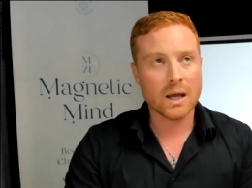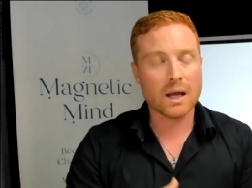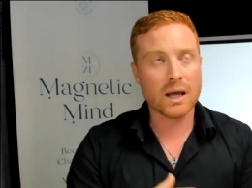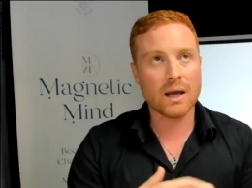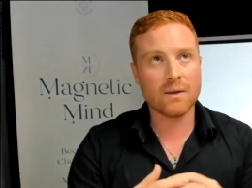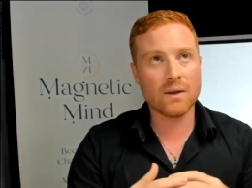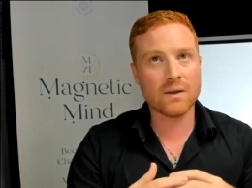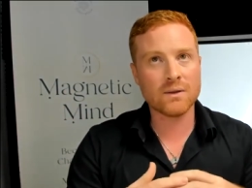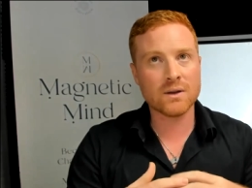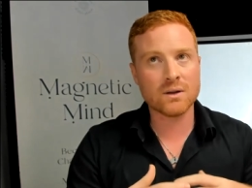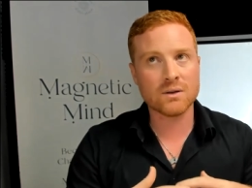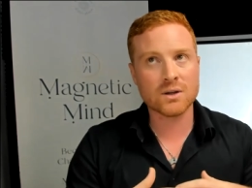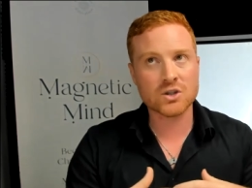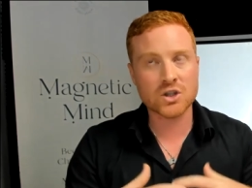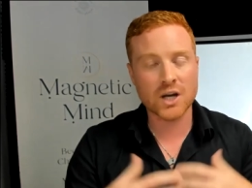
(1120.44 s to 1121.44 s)
And then
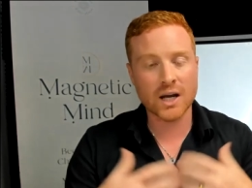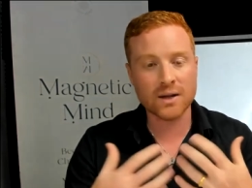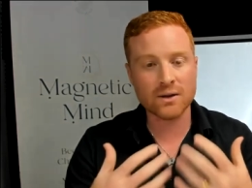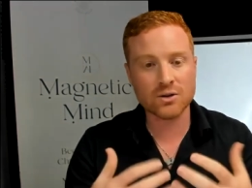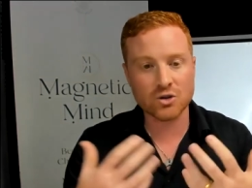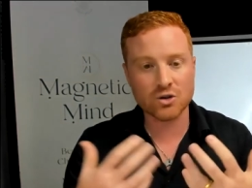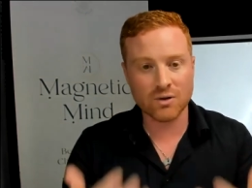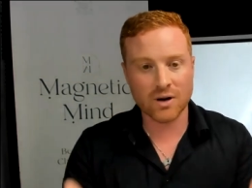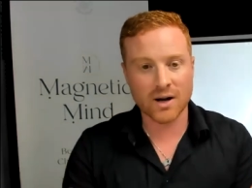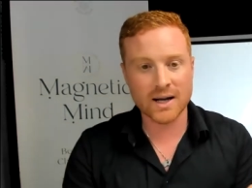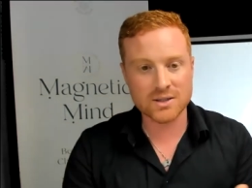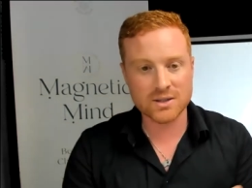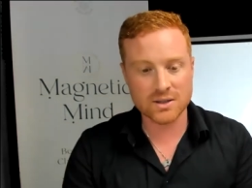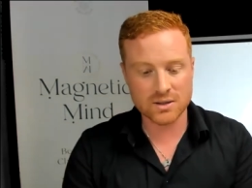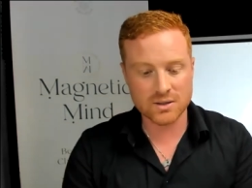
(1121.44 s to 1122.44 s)
the challenge
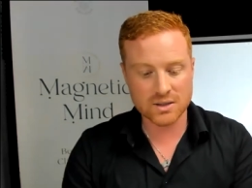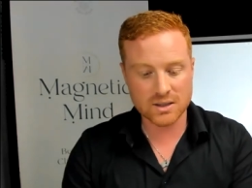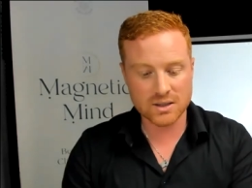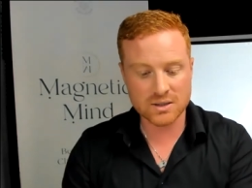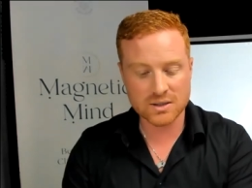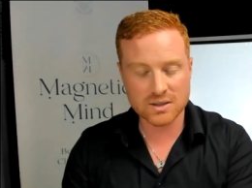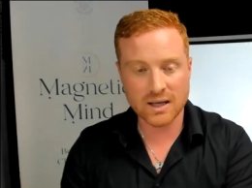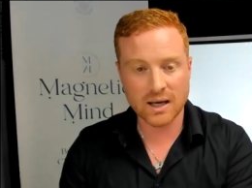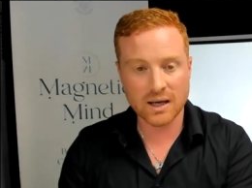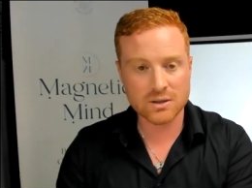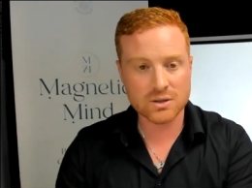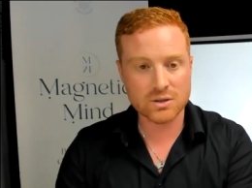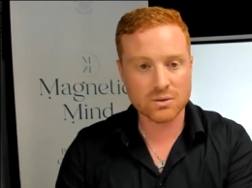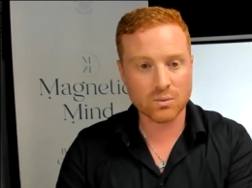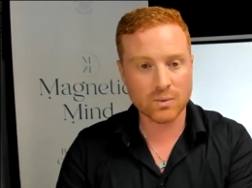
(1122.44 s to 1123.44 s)
arises is
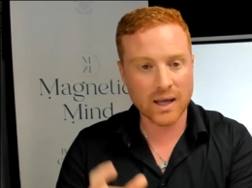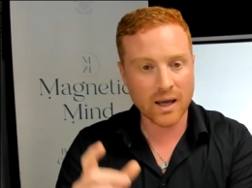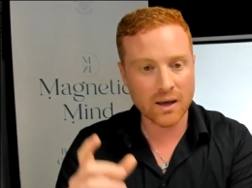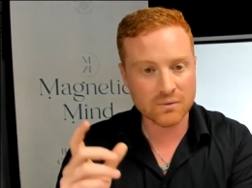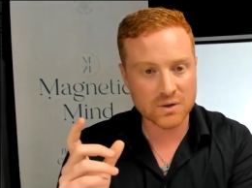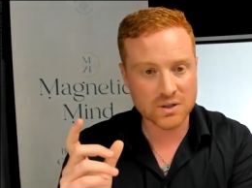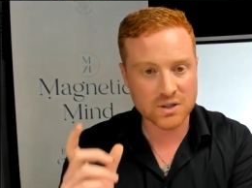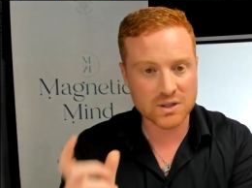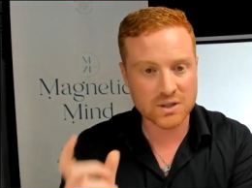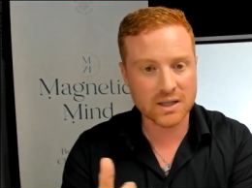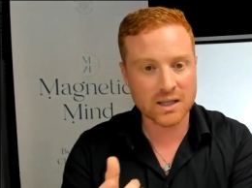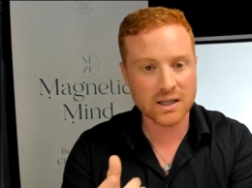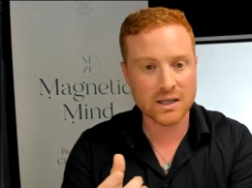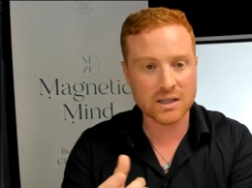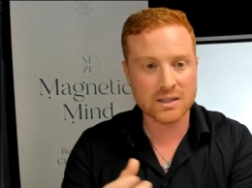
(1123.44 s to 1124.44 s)
that we have this
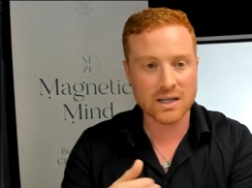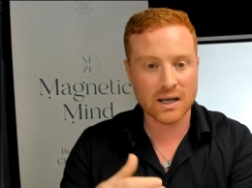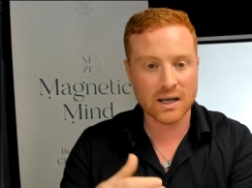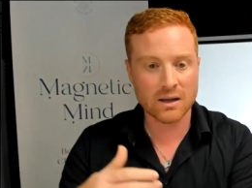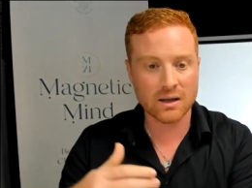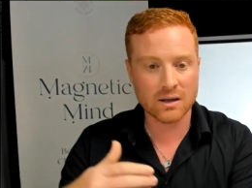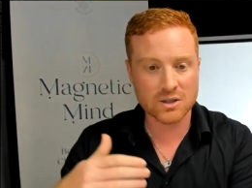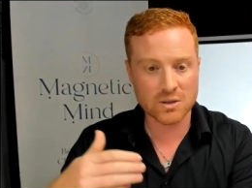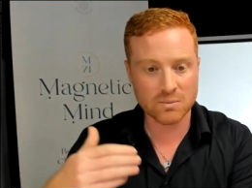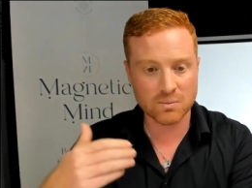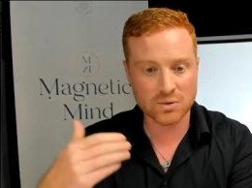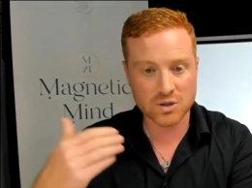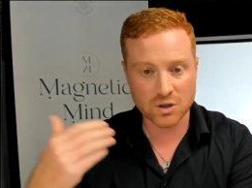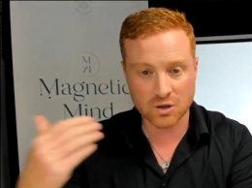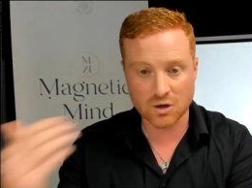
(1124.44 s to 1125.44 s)
need
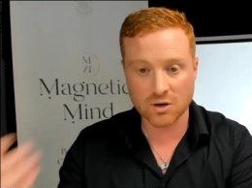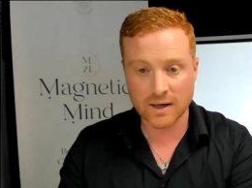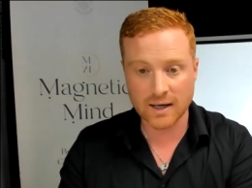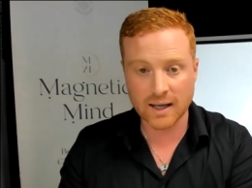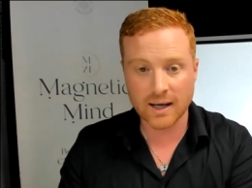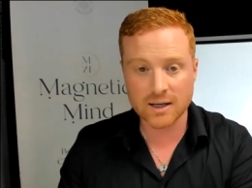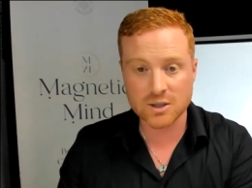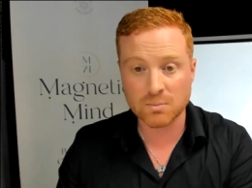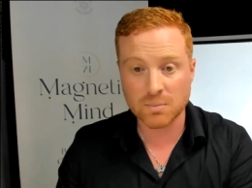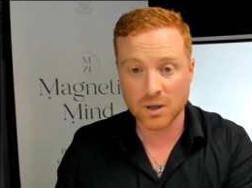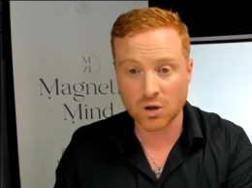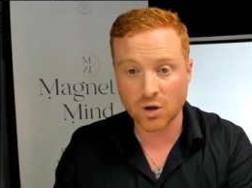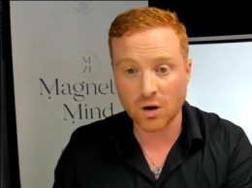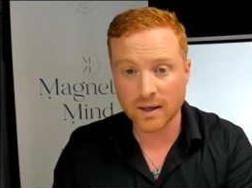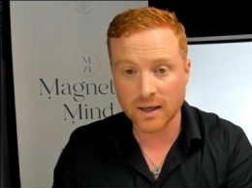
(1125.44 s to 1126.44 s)
to create
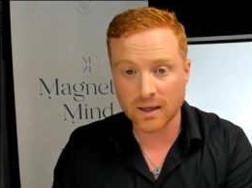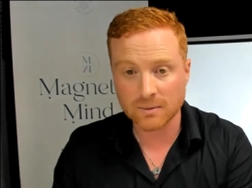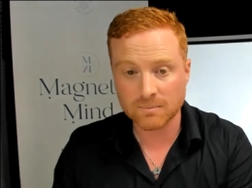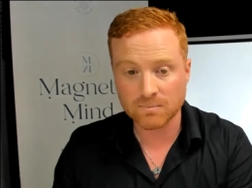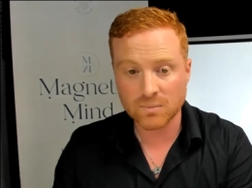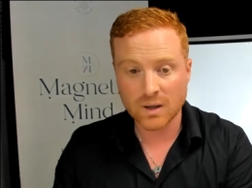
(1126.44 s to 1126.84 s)
belonging.